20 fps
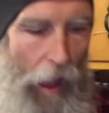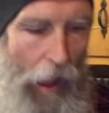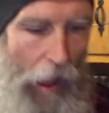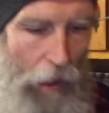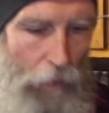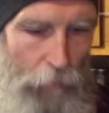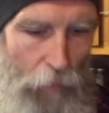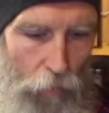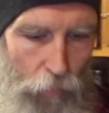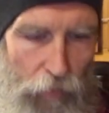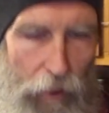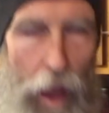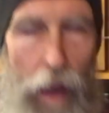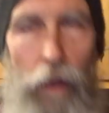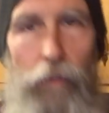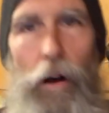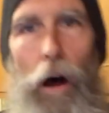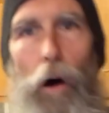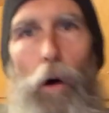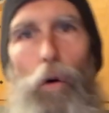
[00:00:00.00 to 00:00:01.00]
I'm on kind
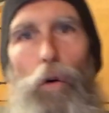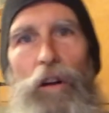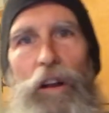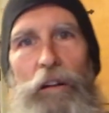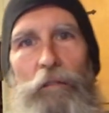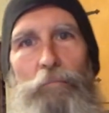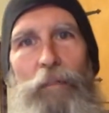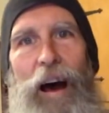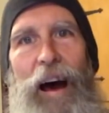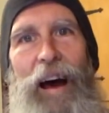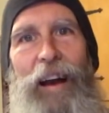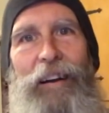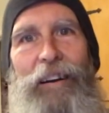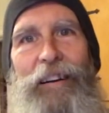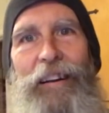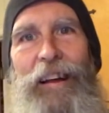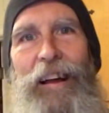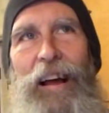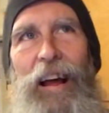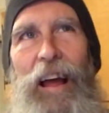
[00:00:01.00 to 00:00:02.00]
of a holding
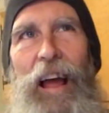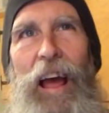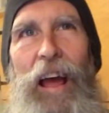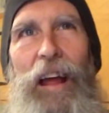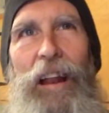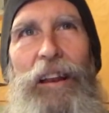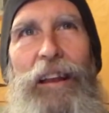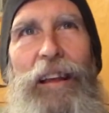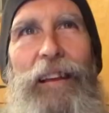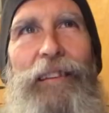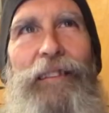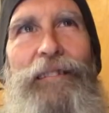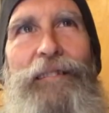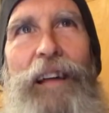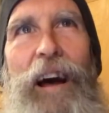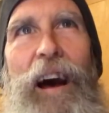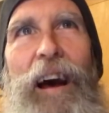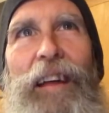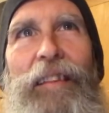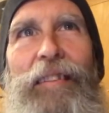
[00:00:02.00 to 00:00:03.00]
pattern, and it's
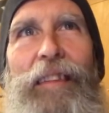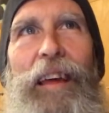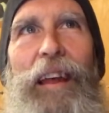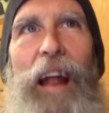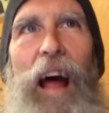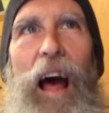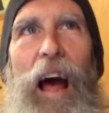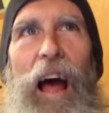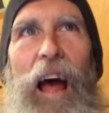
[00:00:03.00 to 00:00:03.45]
not that